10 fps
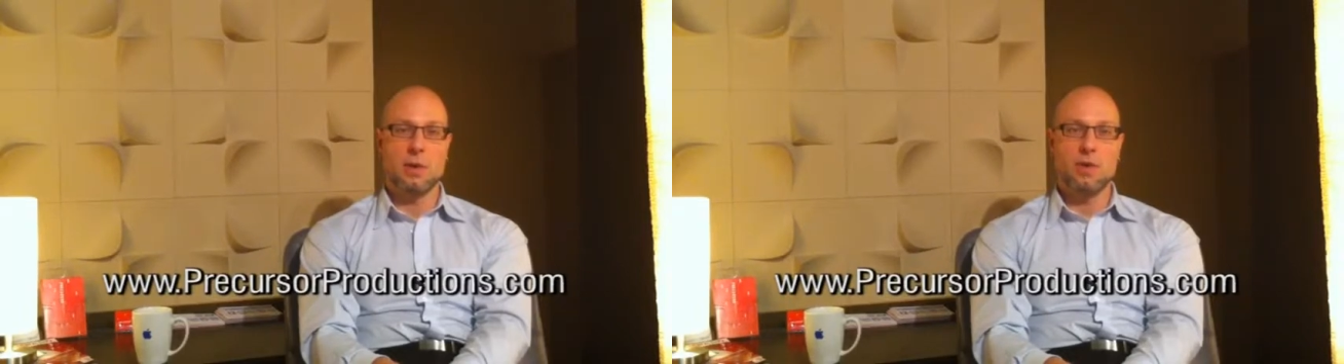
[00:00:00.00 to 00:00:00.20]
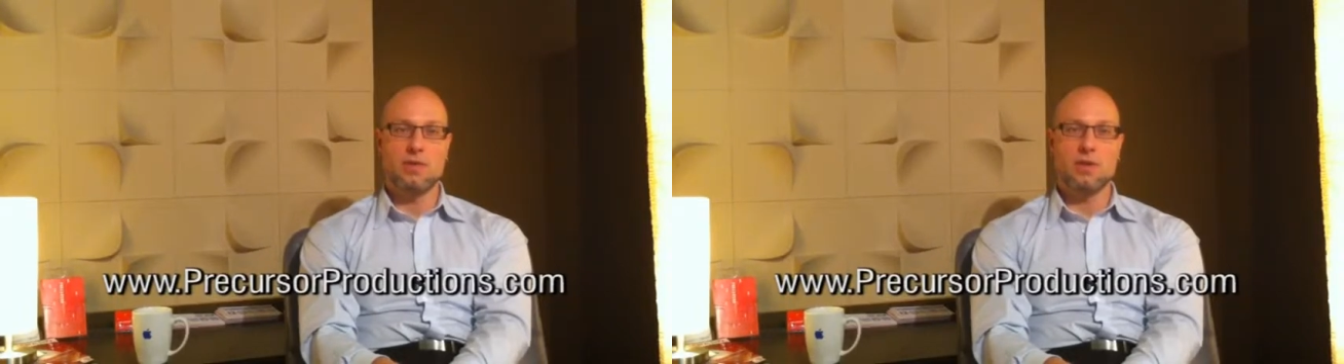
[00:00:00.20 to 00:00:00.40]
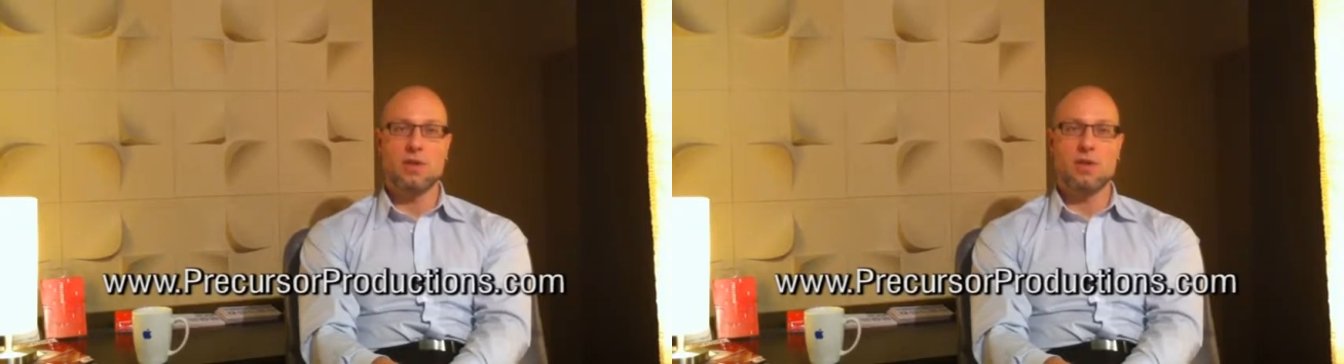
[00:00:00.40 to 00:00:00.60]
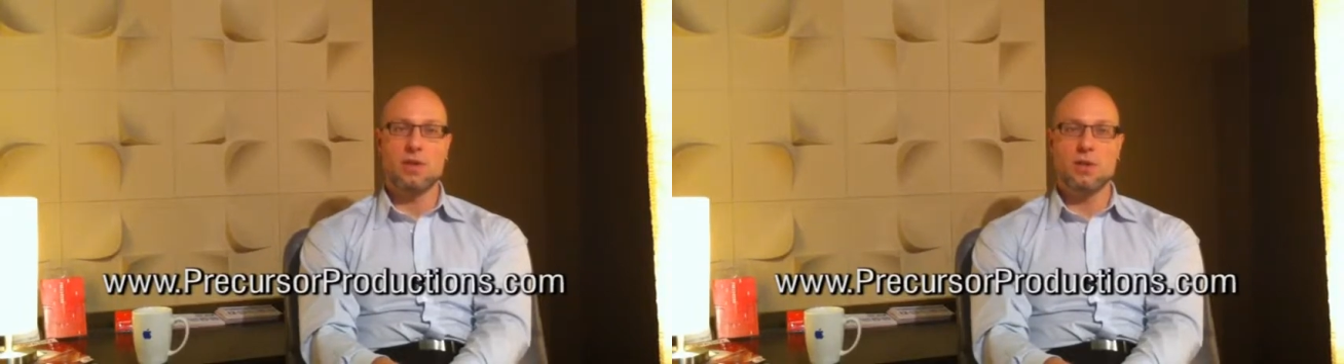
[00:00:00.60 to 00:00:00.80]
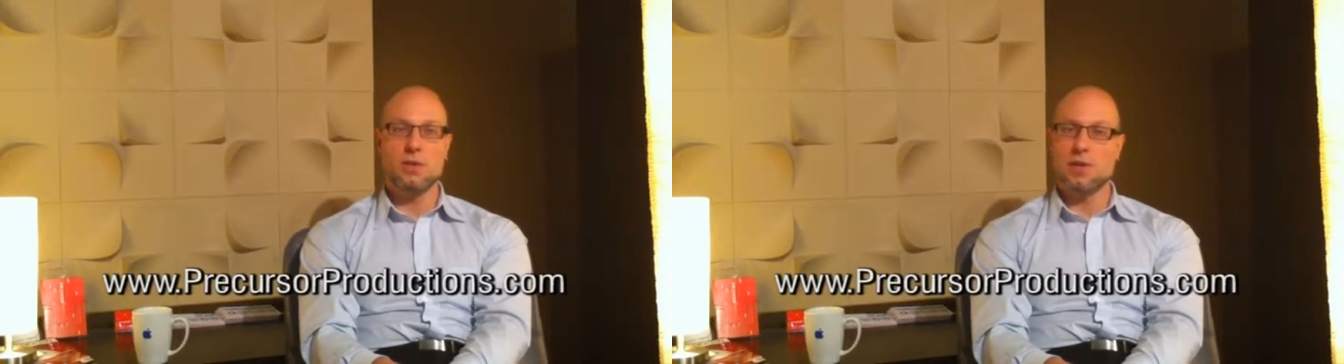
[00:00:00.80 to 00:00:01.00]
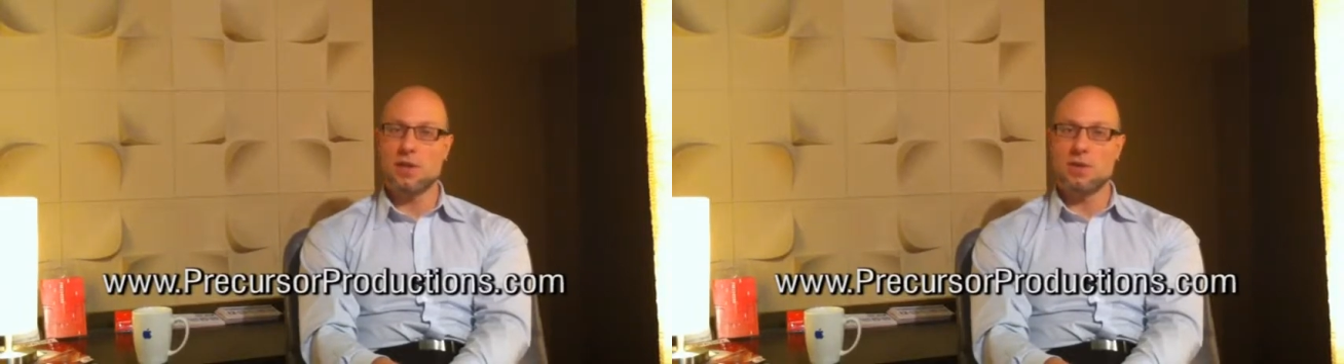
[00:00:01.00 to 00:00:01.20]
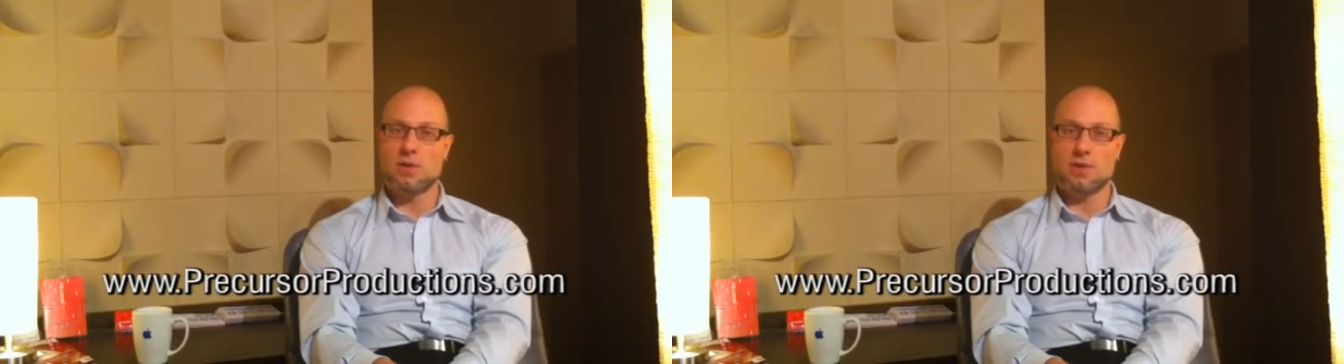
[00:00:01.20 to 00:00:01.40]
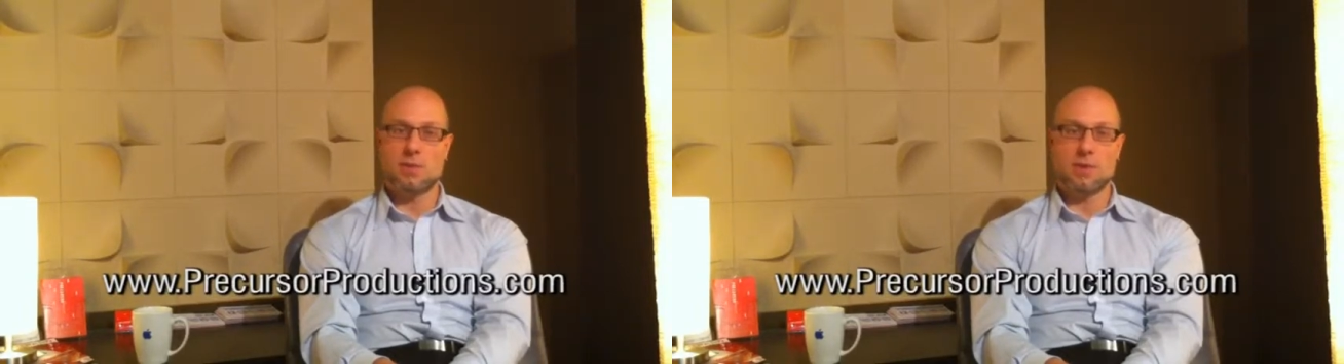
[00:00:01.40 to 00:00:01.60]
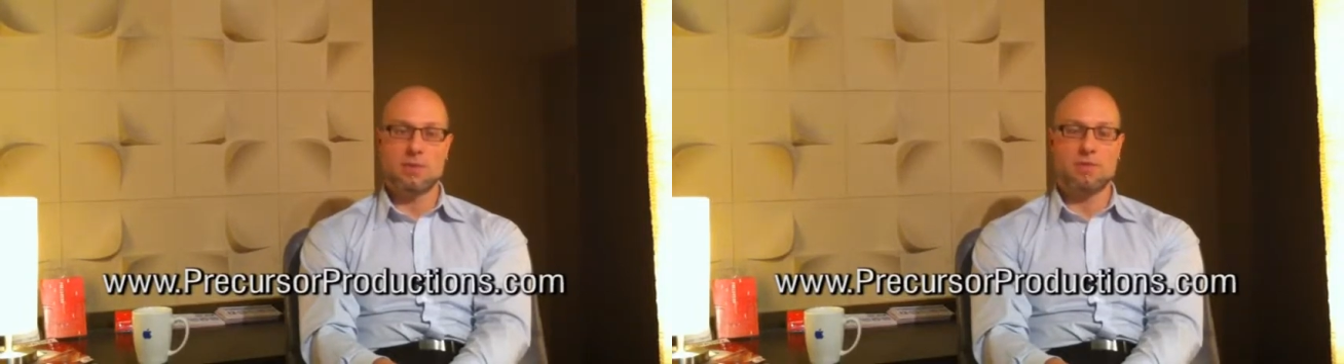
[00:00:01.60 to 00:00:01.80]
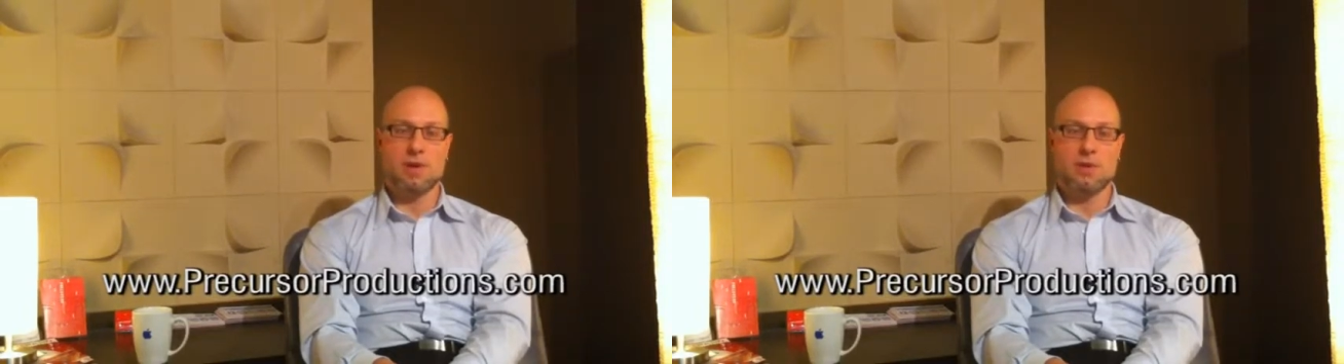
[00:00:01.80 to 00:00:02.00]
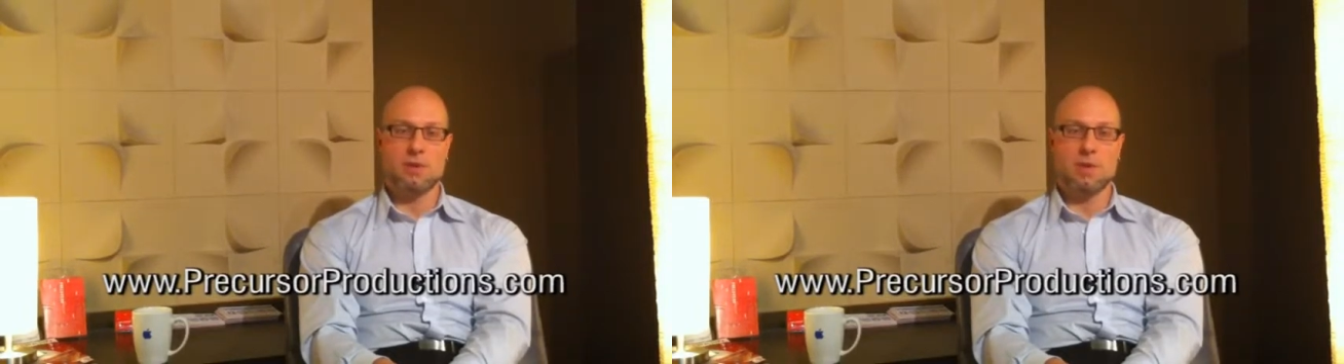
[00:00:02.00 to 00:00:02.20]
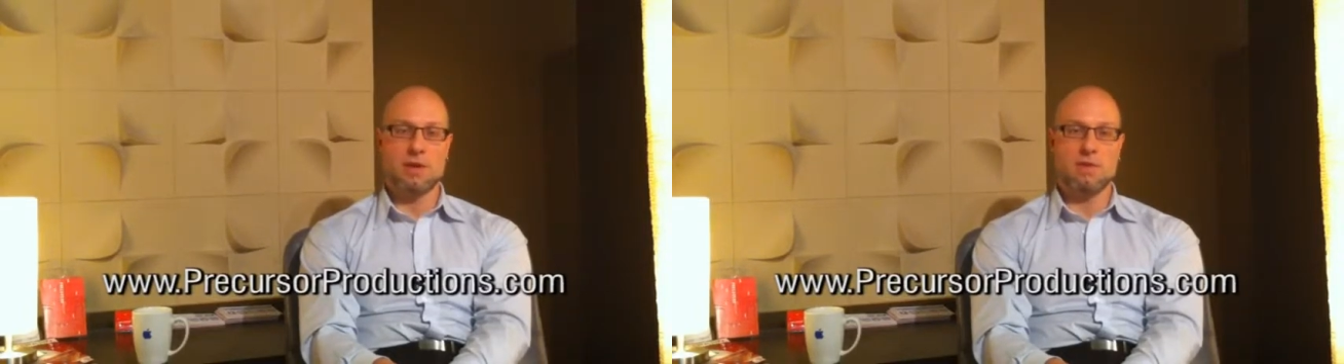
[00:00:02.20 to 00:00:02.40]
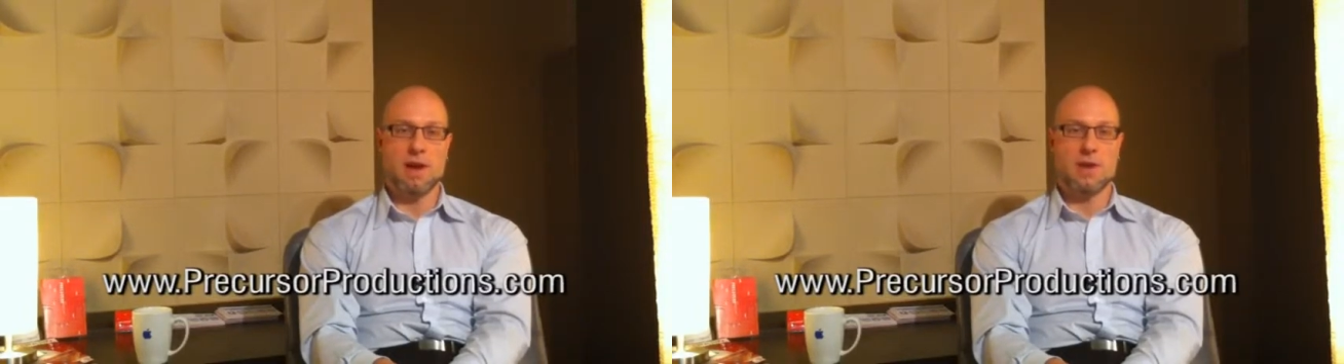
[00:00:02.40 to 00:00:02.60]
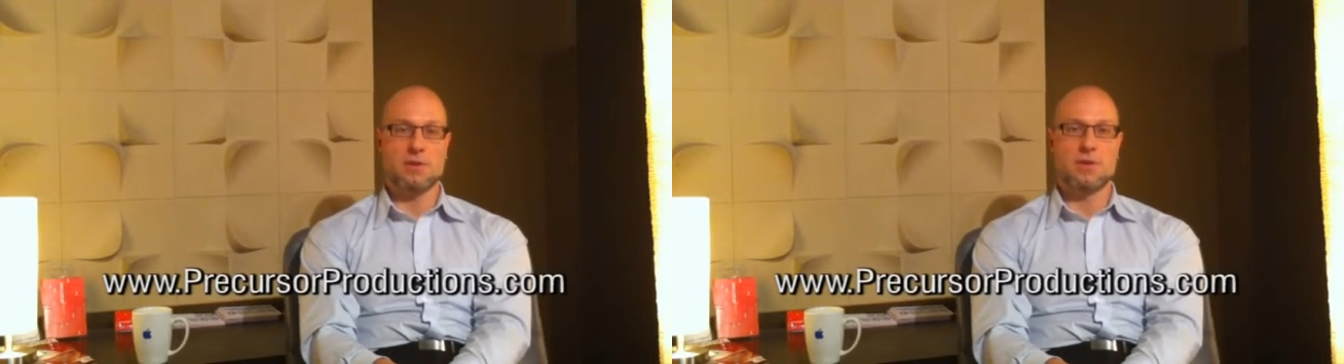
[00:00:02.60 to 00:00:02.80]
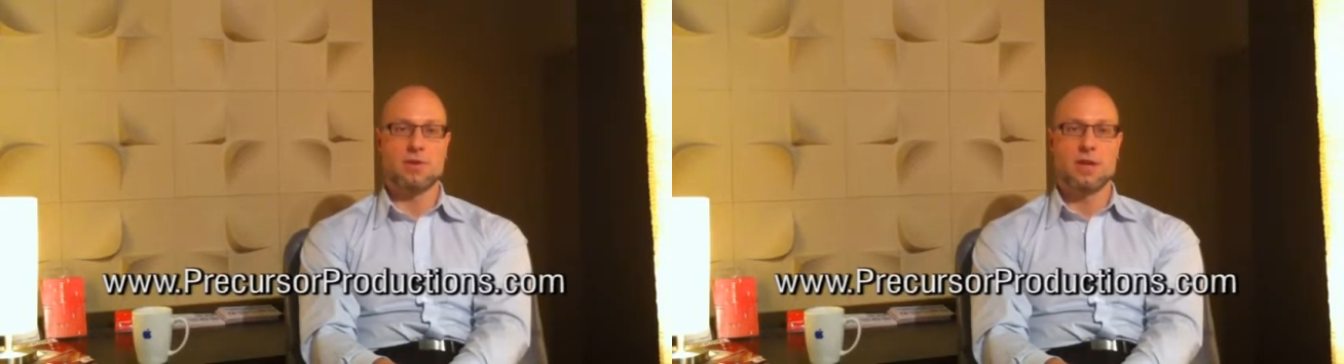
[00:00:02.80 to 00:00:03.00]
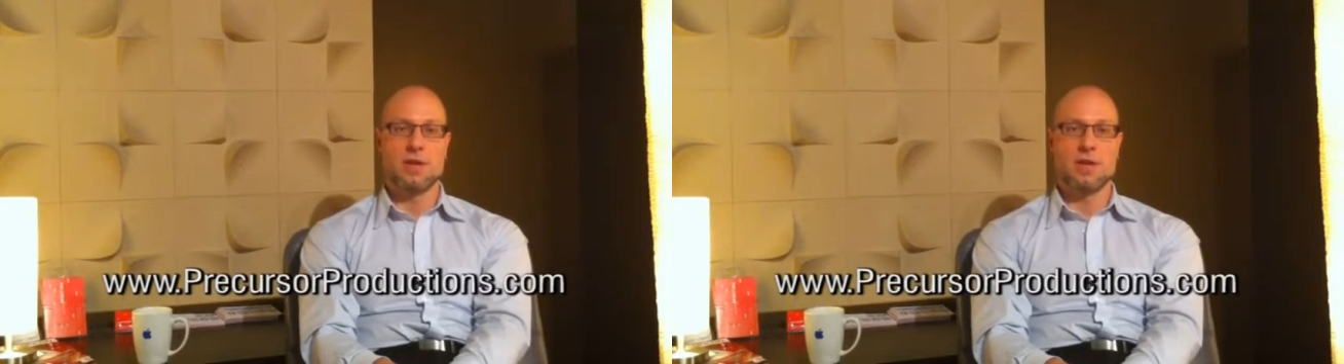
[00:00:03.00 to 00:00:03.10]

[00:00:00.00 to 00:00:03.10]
we've seen a huge interest amongst professional manufacturers